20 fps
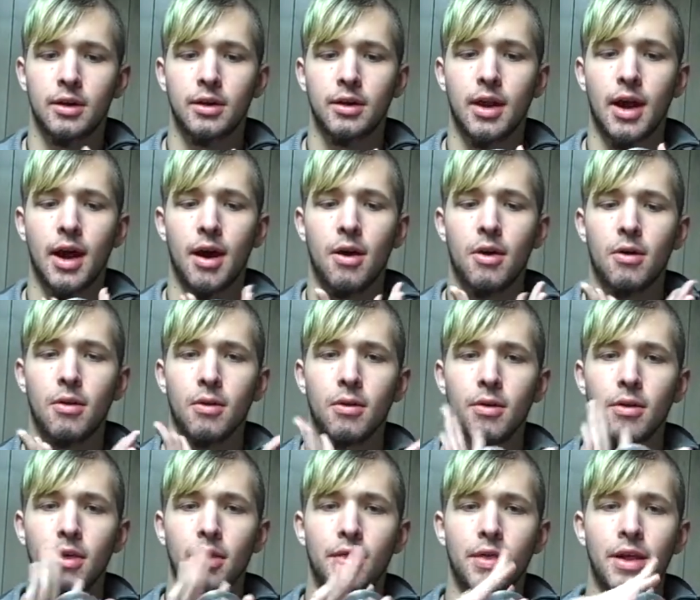Now,
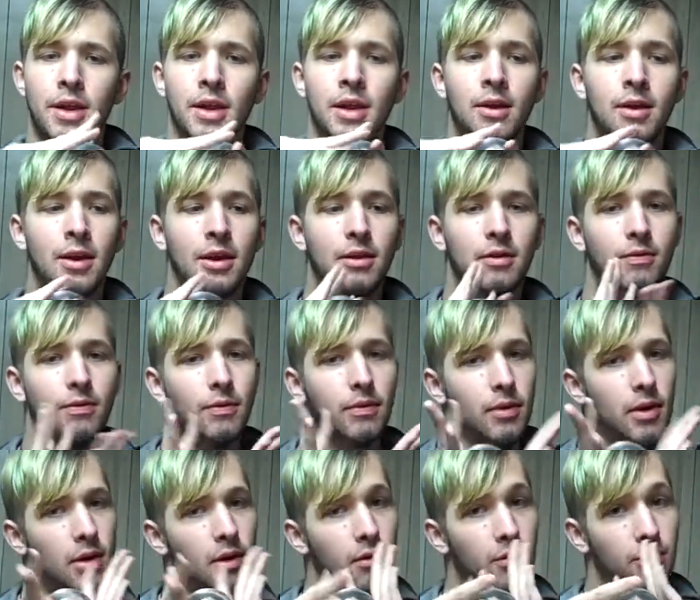the thing you need to
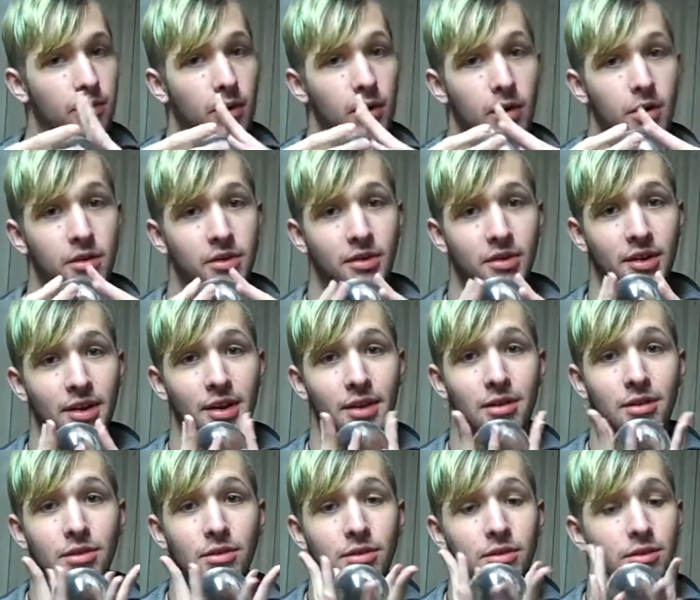know first
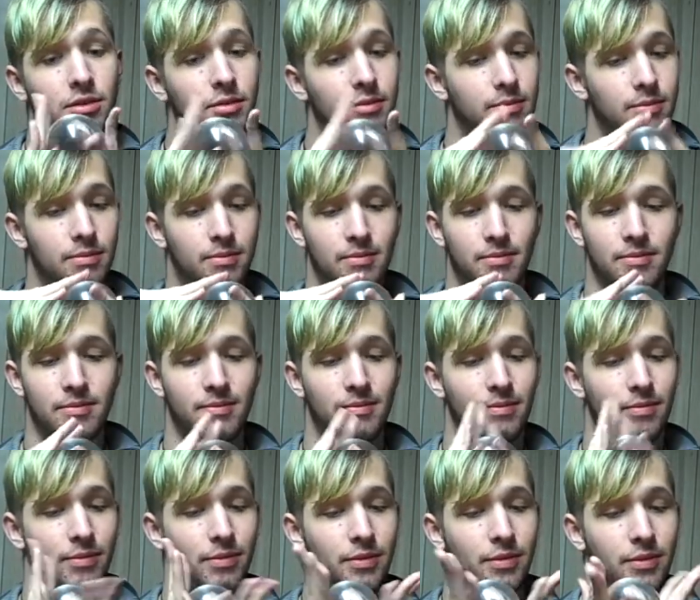is,
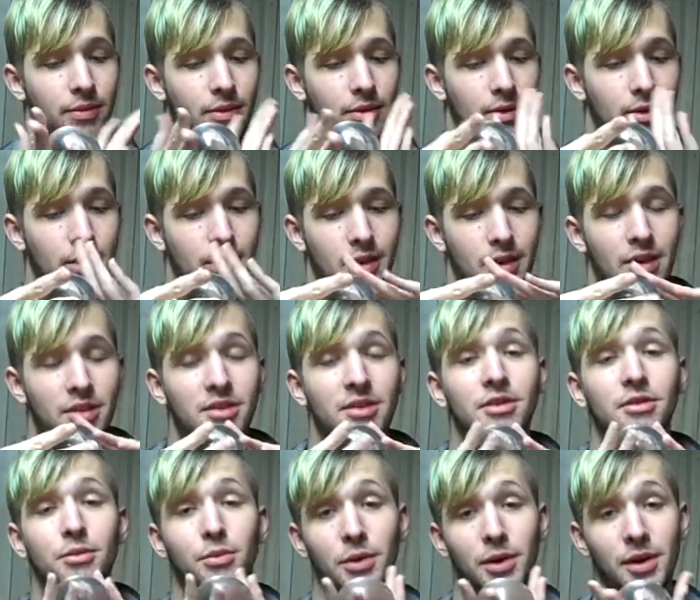this
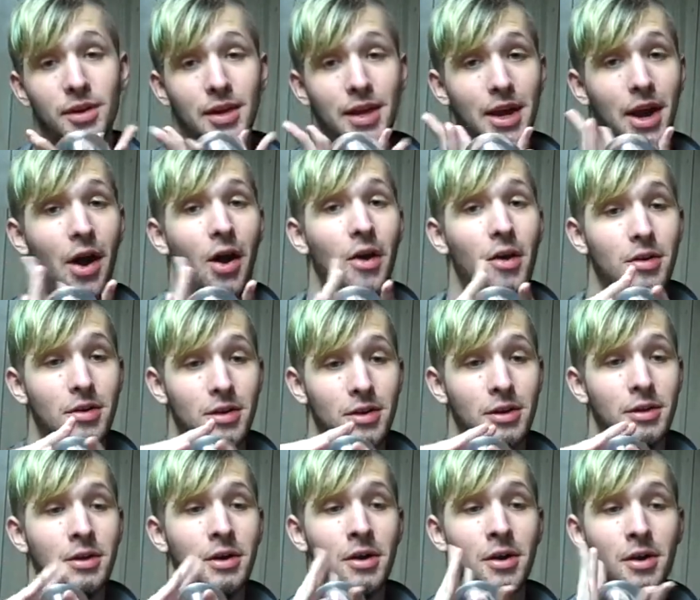is really hard to
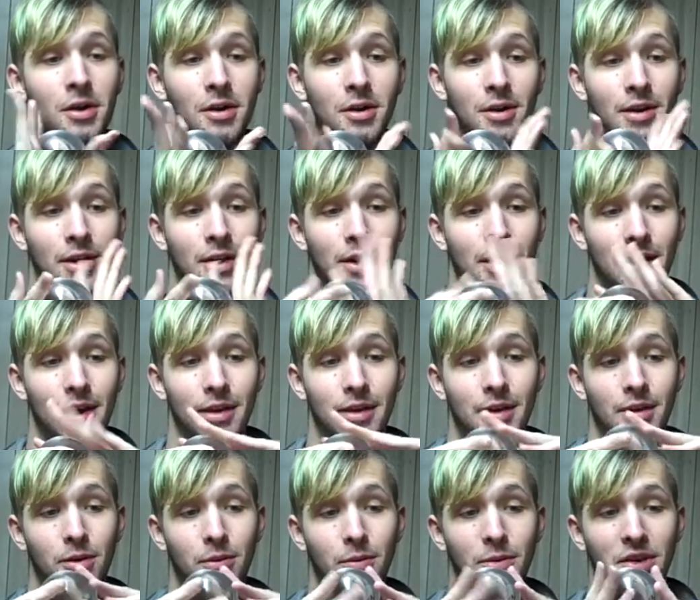learn, and
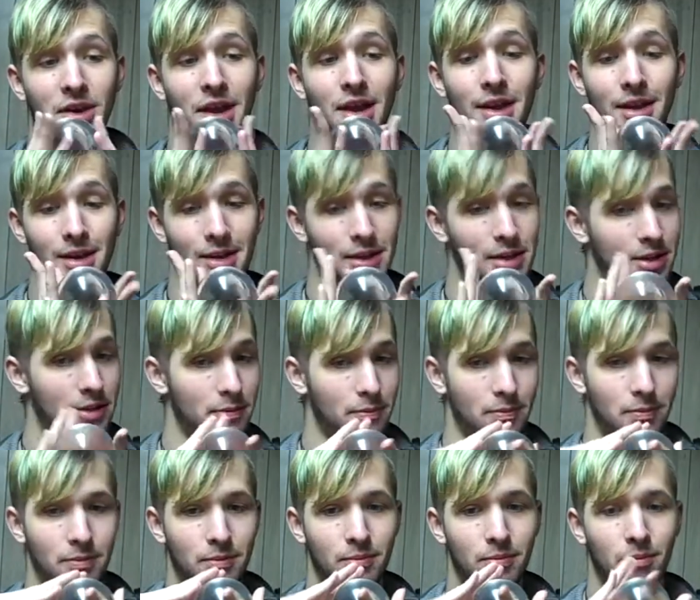it'll take
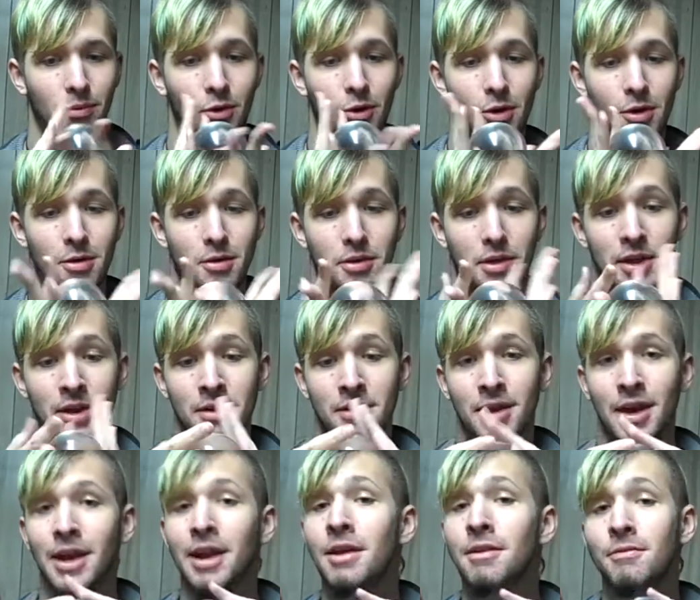more than
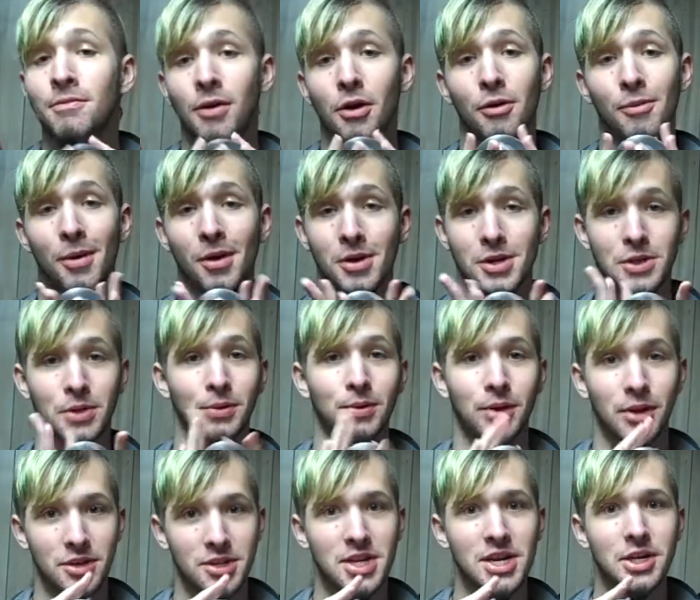an infomercial
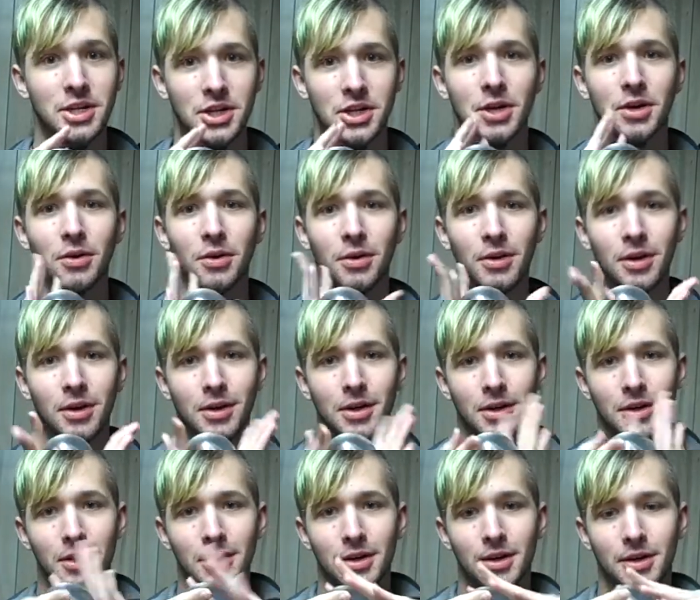to teach you,
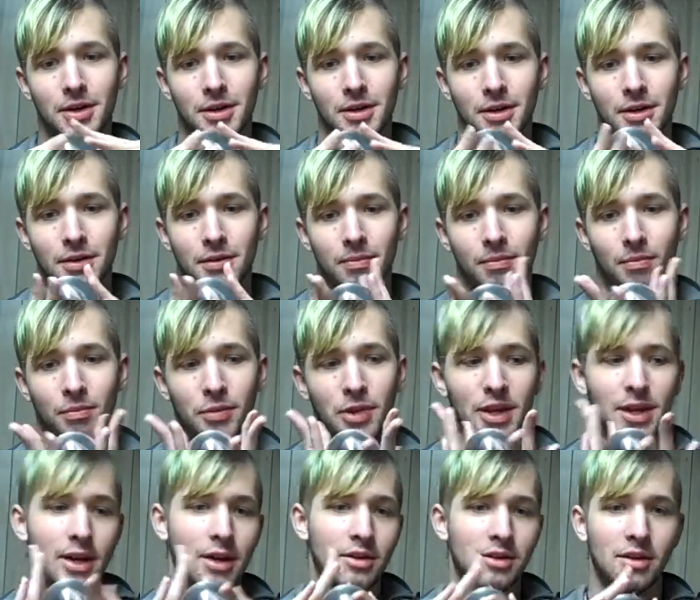
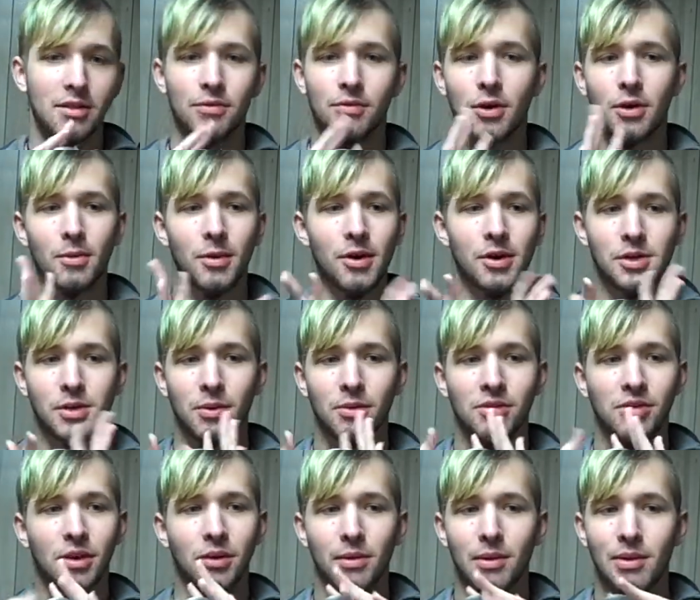because infomercials
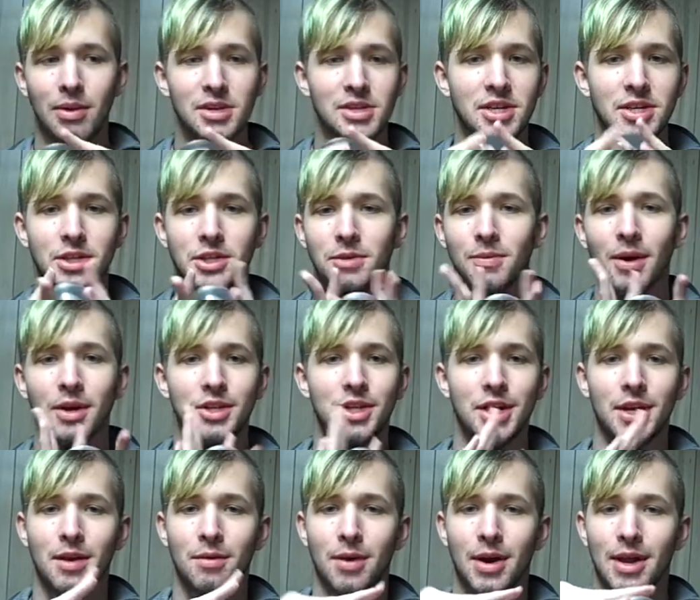don't really teach you much
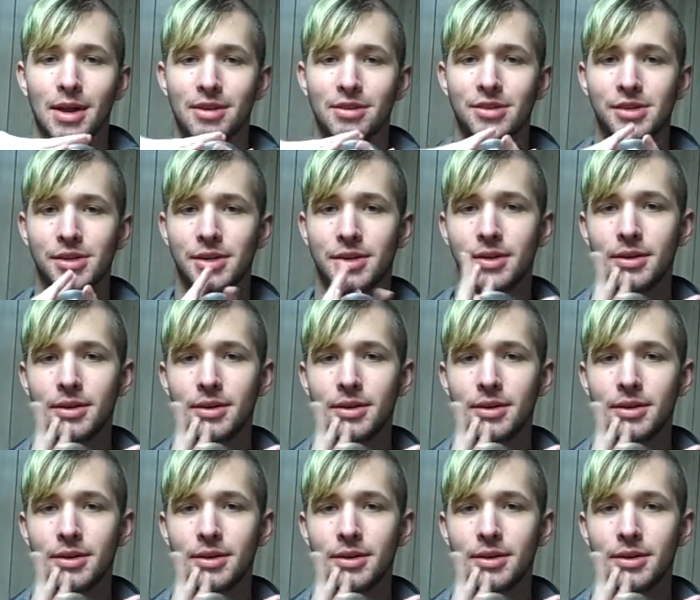anyways.